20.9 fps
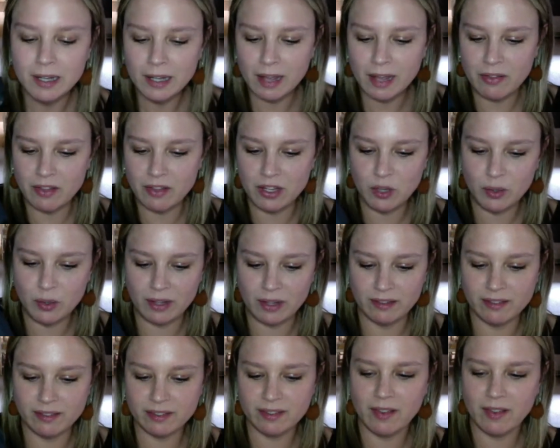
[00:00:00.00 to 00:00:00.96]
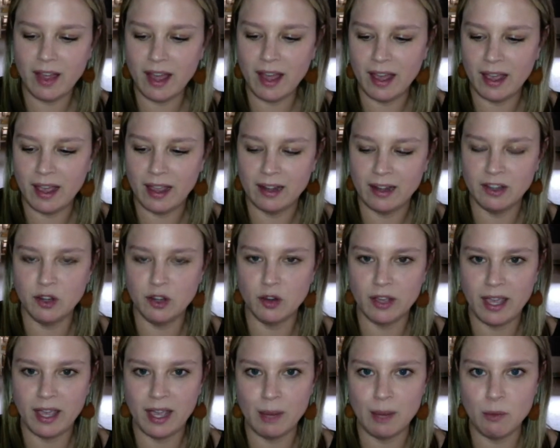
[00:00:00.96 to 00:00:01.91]
and then you can slide your
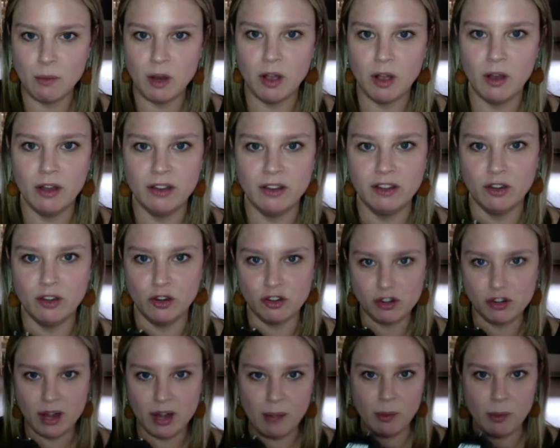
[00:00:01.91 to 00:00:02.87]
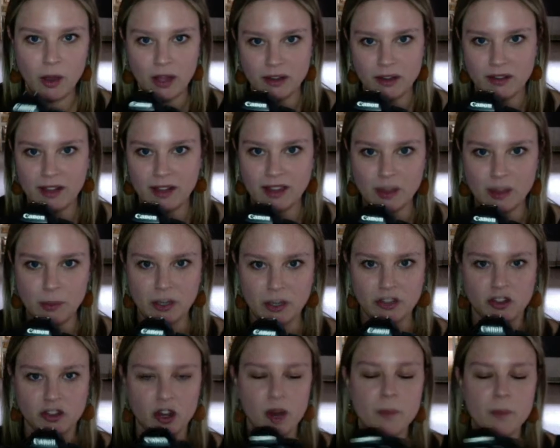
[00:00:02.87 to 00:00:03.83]
camera onto your tripod to take the
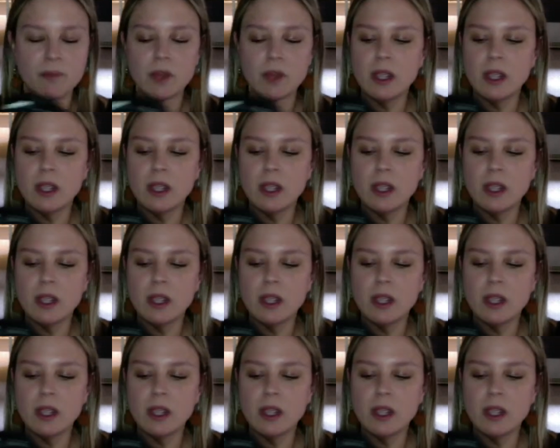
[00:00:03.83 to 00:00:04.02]
picture.